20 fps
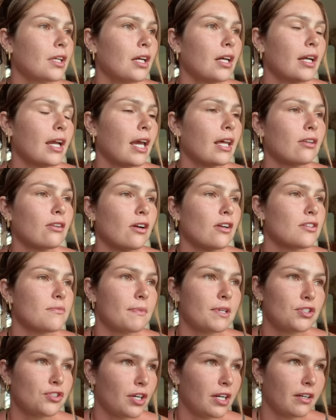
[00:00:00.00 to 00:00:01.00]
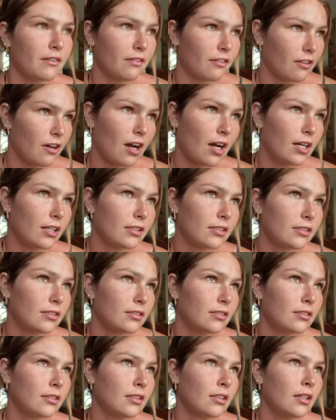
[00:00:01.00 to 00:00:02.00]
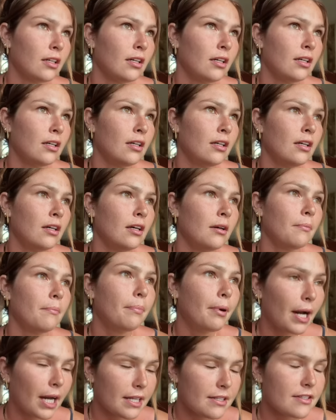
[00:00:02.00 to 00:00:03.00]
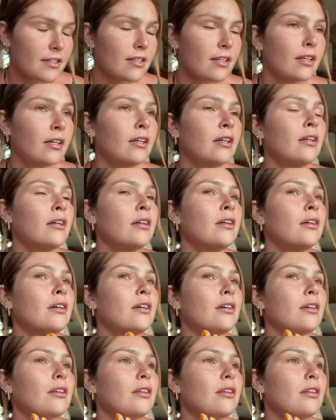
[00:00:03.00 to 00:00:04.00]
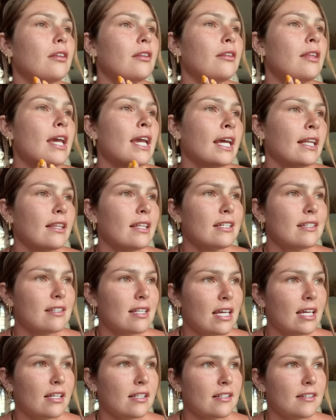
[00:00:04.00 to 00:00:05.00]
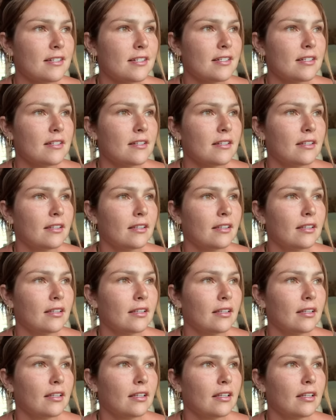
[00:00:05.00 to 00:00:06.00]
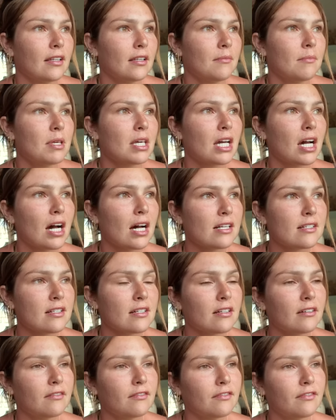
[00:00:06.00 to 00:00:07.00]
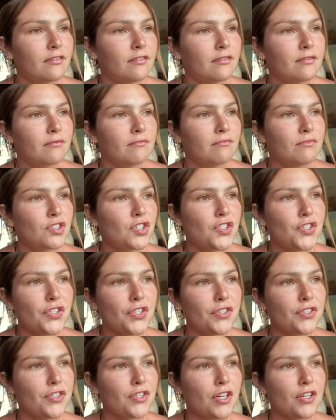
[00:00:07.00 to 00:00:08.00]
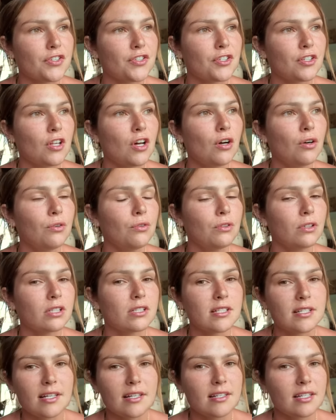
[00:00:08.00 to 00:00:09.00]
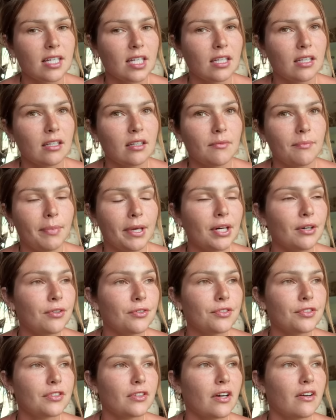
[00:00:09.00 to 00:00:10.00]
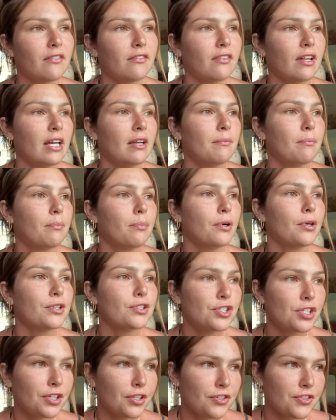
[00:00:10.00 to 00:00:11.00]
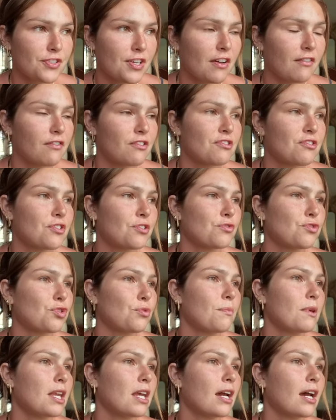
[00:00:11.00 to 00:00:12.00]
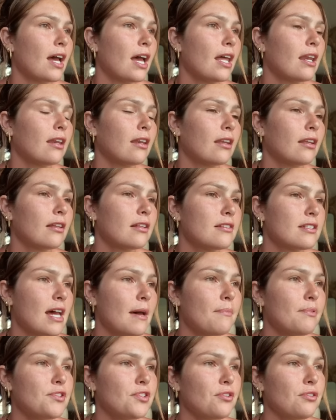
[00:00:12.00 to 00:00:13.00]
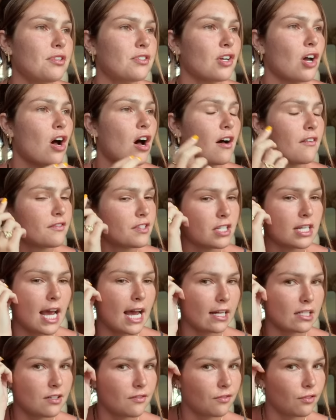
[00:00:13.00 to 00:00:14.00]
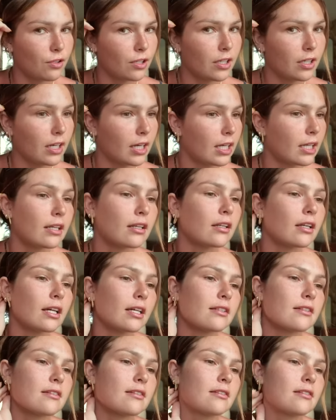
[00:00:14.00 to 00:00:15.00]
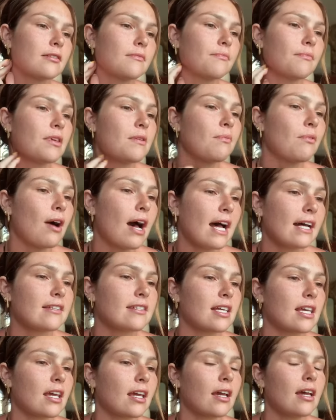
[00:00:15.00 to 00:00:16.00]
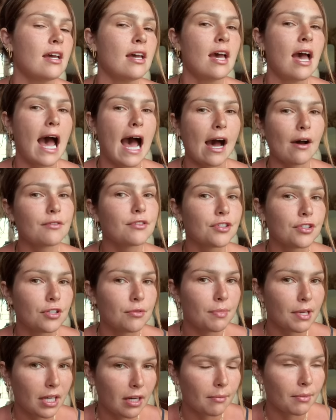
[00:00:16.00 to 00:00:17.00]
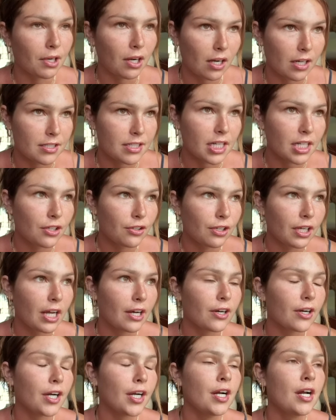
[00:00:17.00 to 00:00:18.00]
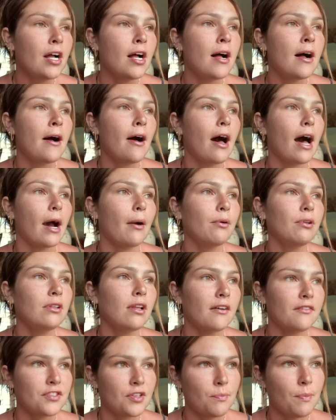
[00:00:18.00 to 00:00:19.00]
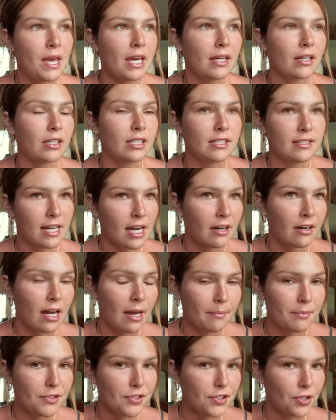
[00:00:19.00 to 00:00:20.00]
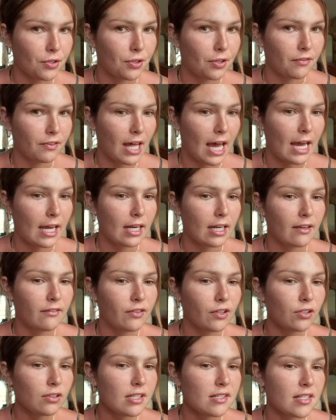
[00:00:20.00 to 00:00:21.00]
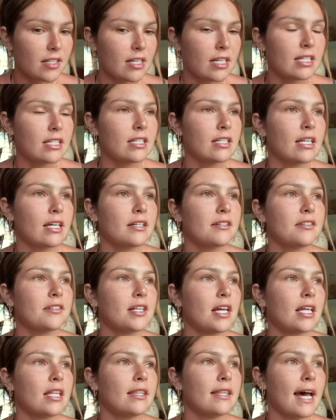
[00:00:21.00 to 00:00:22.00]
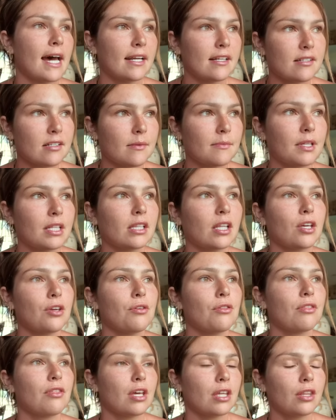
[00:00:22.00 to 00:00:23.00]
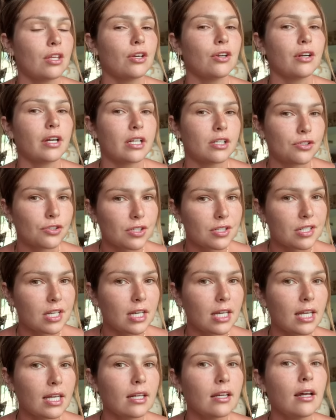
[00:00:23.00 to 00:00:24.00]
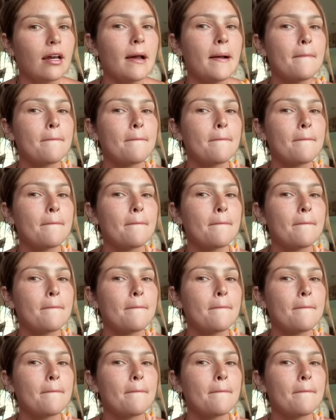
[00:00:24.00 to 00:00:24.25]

Again, lost my train of thought. But they get these things because of just a slow, consistent build of like pushing yourself on social media. And this episode is often asked for, and it's people asking, how do you become a content creator? I would love to make an entire episode of that. If you're listening to this and that is something that you think that you're interested in,